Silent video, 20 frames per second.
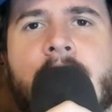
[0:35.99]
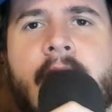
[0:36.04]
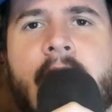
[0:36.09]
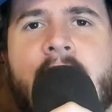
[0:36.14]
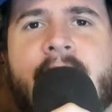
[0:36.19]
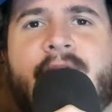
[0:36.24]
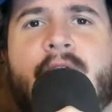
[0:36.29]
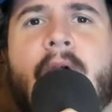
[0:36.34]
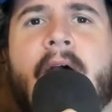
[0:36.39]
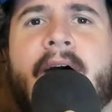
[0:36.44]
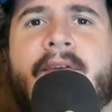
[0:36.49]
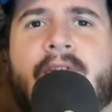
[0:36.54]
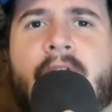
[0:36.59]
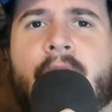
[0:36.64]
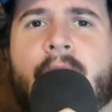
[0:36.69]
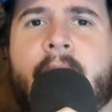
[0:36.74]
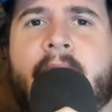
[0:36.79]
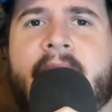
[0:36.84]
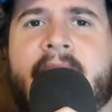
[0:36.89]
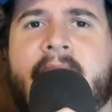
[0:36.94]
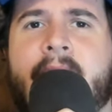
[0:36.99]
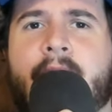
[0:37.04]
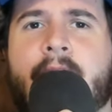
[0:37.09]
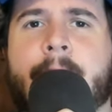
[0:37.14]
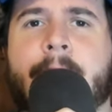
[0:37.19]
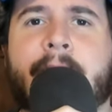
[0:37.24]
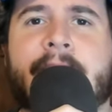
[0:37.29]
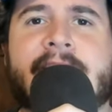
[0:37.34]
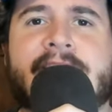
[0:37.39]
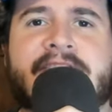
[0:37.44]
If you haven't already, I would
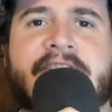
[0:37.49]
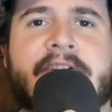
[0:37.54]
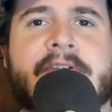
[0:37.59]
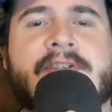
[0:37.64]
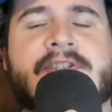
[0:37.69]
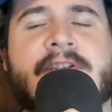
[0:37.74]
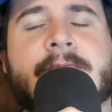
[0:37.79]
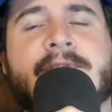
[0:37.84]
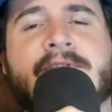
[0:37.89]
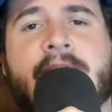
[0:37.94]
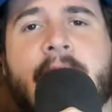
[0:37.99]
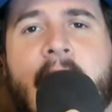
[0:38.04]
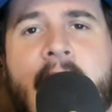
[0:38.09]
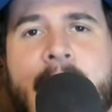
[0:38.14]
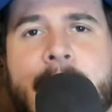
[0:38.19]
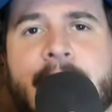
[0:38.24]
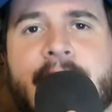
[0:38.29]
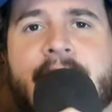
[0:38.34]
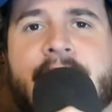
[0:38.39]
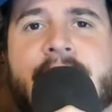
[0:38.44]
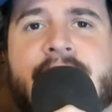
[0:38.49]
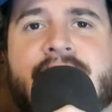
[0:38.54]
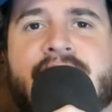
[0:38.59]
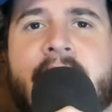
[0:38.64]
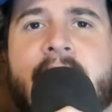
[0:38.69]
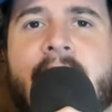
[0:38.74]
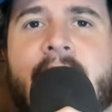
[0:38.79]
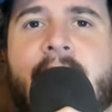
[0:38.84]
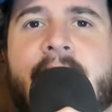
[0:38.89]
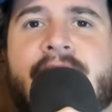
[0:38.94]
appreciate you subscribing to the
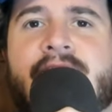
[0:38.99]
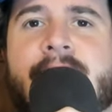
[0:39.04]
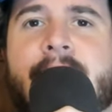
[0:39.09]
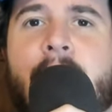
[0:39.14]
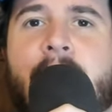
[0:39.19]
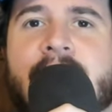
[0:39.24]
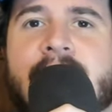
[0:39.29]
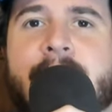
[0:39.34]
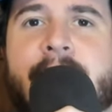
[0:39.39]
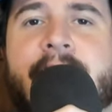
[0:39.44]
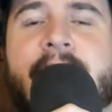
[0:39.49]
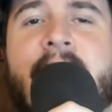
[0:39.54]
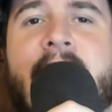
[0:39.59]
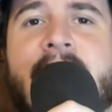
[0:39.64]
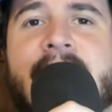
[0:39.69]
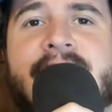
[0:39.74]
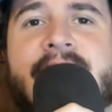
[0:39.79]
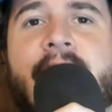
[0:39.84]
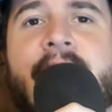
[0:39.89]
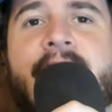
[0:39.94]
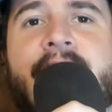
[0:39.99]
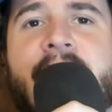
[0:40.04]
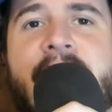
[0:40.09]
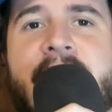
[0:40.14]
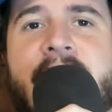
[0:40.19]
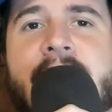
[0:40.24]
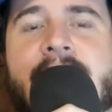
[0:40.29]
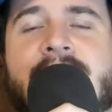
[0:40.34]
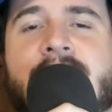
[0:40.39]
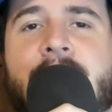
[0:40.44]
channel. I do multiple NASCAR
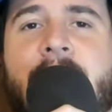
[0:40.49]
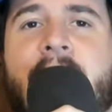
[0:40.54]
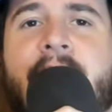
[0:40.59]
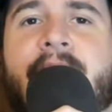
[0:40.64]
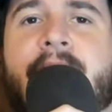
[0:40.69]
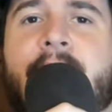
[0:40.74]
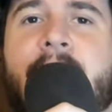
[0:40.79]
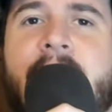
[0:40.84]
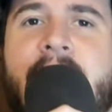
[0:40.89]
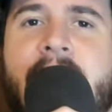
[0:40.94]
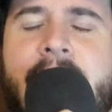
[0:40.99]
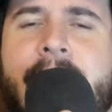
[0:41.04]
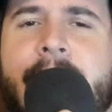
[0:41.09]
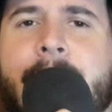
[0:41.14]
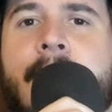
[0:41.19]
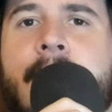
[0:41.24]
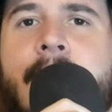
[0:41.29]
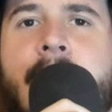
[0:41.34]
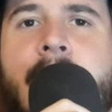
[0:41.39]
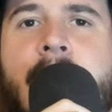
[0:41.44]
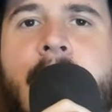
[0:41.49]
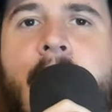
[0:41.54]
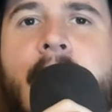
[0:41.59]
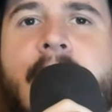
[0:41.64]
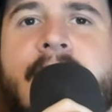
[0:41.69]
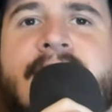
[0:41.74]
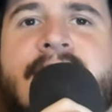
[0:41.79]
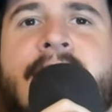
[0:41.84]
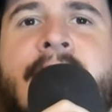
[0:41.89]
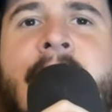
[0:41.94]
videos throughout the week.
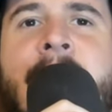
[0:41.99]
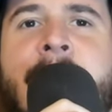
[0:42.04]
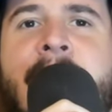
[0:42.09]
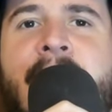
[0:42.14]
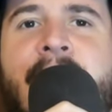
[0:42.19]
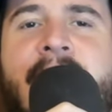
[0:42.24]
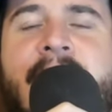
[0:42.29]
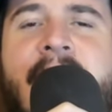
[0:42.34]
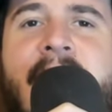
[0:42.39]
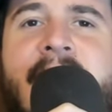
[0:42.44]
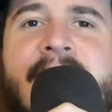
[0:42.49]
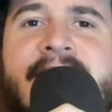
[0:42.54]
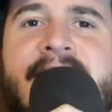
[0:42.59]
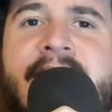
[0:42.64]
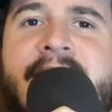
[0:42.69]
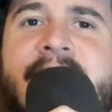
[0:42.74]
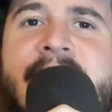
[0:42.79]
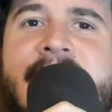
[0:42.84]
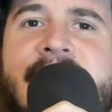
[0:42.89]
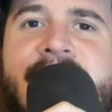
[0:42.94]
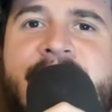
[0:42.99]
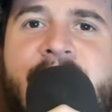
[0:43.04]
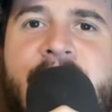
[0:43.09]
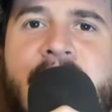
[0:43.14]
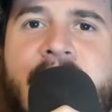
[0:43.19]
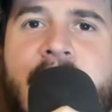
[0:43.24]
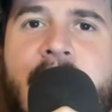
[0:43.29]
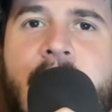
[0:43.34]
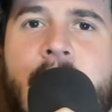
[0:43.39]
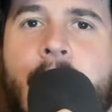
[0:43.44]
Also, give me your thoughts on this
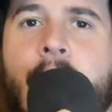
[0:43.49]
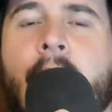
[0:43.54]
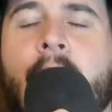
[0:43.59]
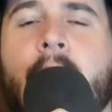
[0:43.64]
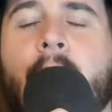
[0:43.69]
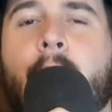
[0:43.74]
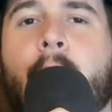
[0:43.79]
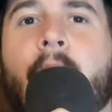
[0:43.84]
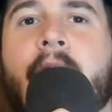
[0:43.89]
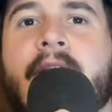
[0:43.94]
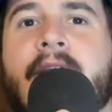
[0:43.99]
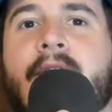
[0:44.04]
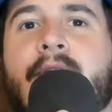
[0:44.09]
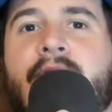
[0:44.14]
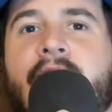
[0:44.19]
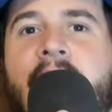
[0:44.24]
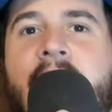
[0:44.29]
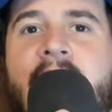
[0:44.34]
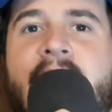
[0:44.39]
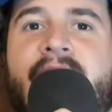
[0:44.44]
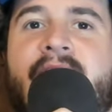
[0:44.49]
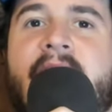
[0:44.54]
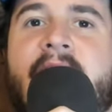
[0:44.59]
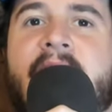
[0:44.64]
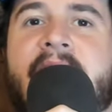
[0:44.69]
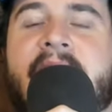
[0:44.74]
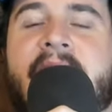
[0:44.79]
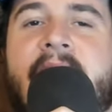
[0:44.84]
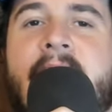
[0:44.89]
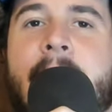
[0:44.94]
video. What do you think of the
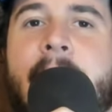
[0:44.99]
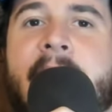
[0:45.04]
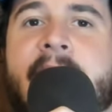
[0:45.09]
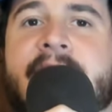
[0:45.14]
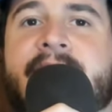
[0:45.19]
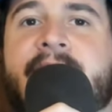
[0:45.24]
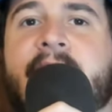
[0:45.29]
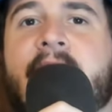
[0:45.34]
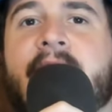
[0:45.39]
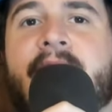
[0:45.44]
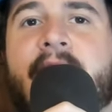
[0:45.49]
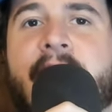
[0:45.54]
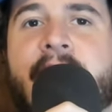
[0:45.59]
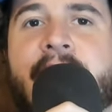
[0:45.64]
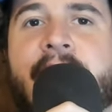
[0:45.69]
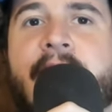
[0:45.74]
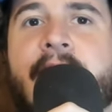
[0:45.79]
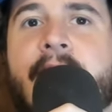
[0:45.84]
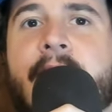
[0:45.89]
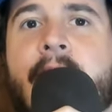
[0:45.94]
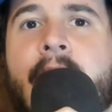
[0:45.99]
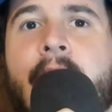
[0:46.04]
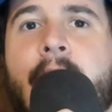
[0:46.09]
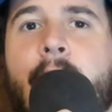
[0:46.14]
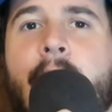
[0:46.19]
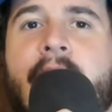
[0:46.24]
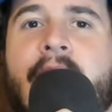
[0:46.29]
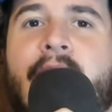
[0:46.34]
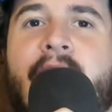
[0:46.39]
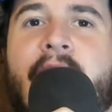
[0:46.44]
Indianapolis 500?
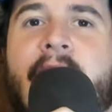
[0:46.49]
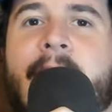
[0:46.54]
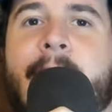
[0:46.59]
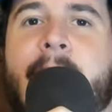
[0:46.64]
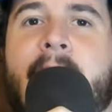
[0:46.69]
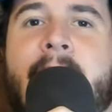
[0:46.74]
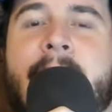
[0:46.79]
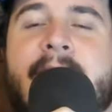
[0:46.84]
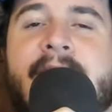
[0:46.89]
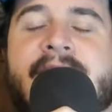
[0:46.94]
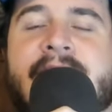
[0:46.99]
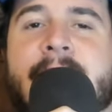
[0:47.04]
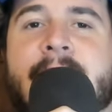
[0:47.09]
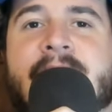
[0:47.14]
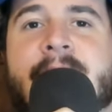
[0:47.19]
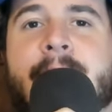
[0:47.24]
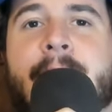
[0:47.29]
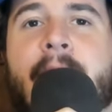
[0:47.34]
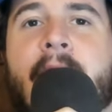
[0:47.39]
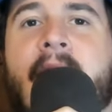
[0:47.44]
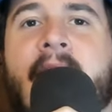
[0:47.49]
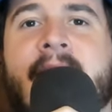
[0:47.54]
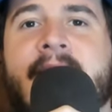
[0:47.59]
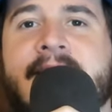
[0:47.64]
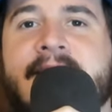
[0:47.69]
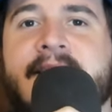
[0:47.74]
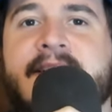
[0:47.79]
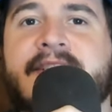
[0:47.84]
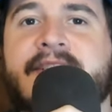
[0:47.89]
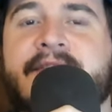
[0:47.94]
What do you think of maybe some
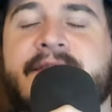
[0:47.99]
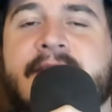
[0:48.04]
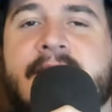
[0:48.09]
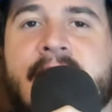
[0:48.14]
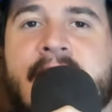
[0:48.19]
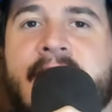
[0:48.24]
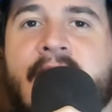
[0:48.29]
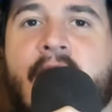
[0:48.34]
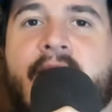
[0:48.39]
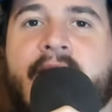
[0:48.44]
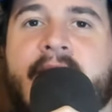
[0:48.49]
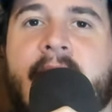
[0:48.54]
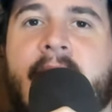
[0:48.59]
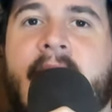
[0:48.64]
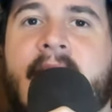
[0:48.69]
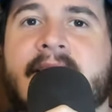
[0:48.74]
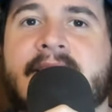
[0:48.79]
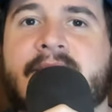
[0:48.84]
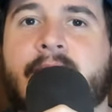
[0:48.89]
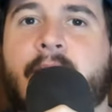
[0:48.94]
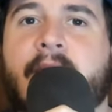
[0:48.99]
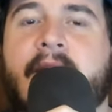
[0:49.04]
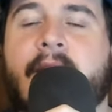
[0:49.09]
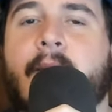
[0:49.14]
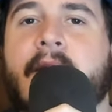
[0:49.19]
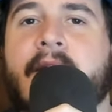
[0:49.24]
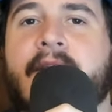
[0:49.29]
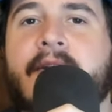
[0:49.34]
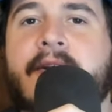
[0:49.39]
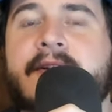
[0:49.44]
surprises you've seen over the last week,
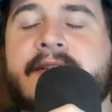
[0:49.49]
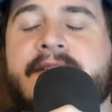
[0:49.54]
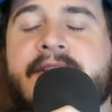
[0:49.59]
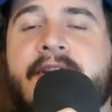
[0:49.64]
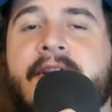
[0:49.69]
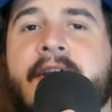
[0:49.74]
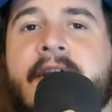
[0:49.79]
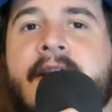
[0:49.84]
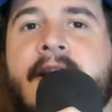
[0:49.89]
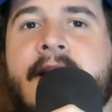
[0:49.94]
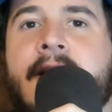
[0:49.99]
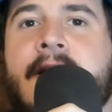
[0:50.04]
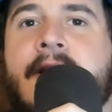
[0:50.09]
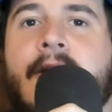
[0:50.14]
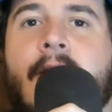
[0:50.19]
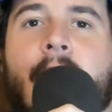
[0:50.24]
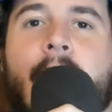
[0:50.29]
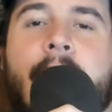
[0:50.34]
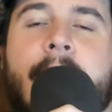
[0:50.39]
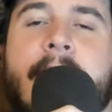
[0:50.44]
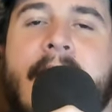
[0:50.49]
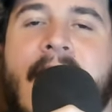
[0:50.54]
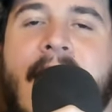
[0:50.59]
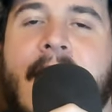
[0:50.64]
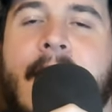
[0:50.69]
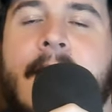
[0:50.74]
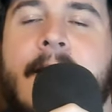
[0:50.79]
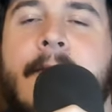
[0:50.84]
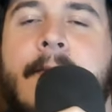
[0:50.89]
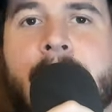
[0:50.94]
whether it's good or
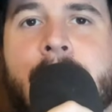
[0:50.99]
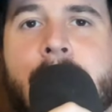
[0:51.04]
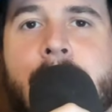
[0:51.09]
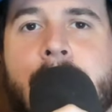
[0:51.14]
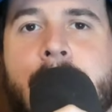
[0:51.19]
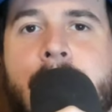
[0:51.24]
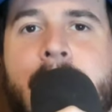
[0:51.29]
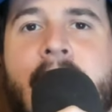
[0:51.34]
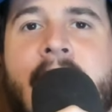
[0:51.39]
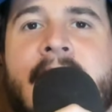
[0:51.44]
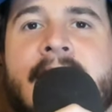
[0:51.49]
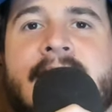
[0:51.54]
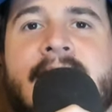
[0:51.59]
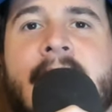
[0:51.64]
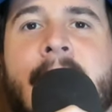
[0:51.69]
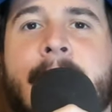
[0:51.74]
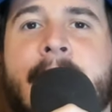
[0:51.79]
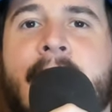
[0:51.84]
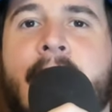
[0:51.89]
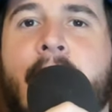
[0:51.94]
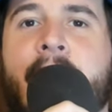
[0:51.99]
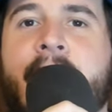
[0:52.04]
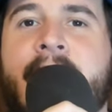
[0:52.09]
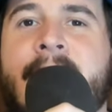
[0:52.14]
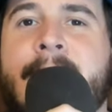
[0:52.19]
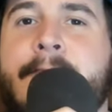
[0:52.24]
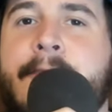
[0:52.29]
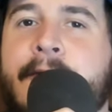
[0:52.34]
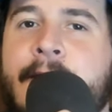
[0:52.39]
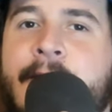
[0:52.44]
bad? Plus, let me know any
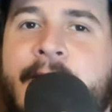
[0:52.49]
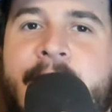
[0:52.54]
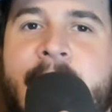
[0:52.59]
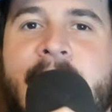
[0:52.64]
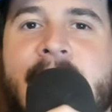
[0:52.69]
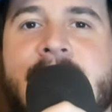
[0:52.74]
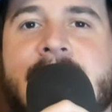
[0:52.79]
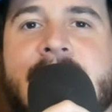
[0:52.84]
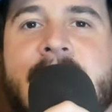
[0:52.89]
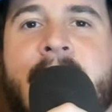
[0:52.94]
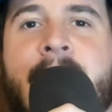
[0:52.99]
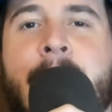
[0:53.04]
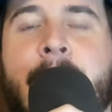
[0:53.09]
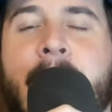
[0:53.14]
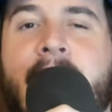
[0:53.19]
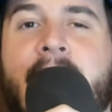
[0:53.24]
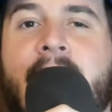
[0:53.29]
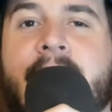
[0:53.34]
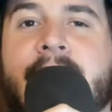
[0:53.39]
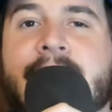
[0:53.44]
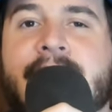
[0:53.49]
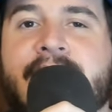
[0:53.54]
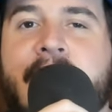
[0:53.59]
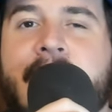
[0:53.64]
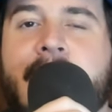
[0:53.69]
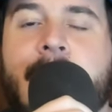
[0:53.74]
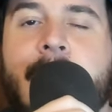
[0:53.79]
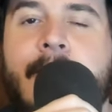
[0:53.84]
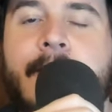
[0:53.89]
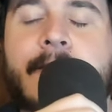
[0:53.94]
improvements I can make on the
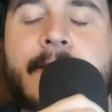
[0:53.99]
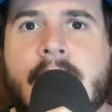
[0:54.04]
channel.